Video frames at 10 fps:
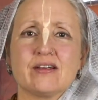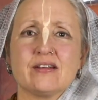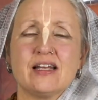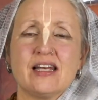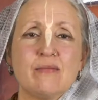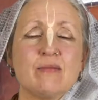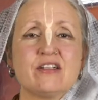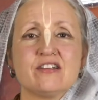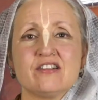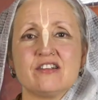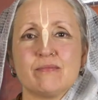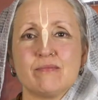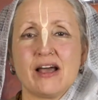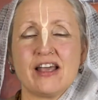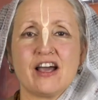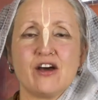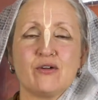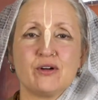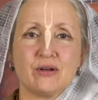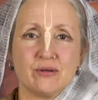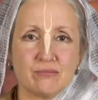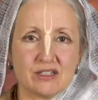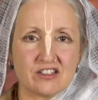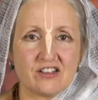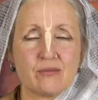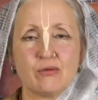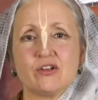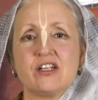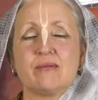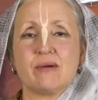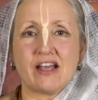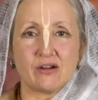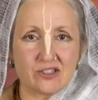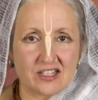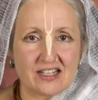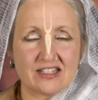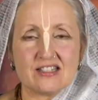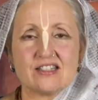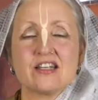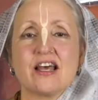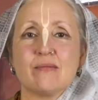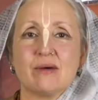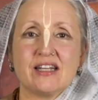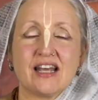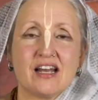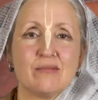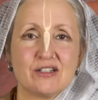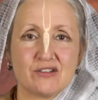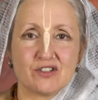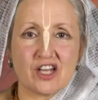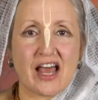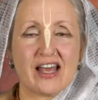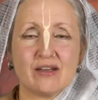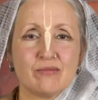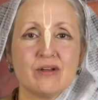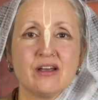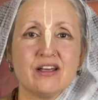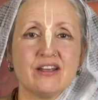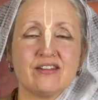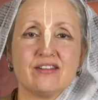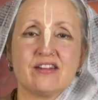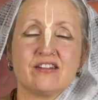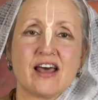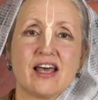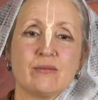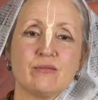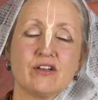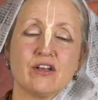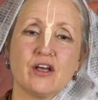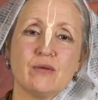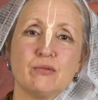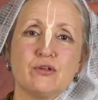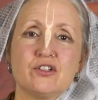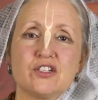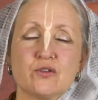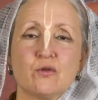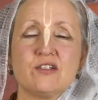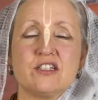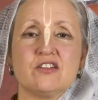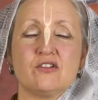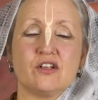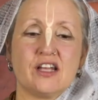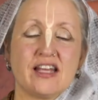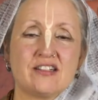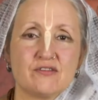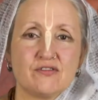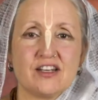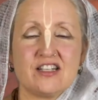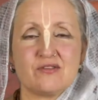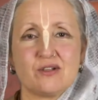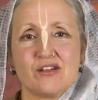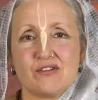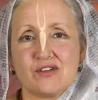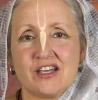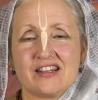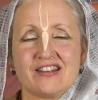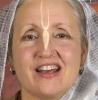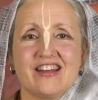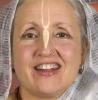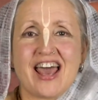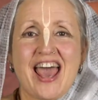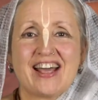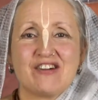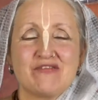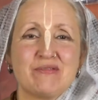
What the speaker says: limited by our material body, by our senses, by the element of time, the time that pushes always into the next phase. Whenever we get the hang of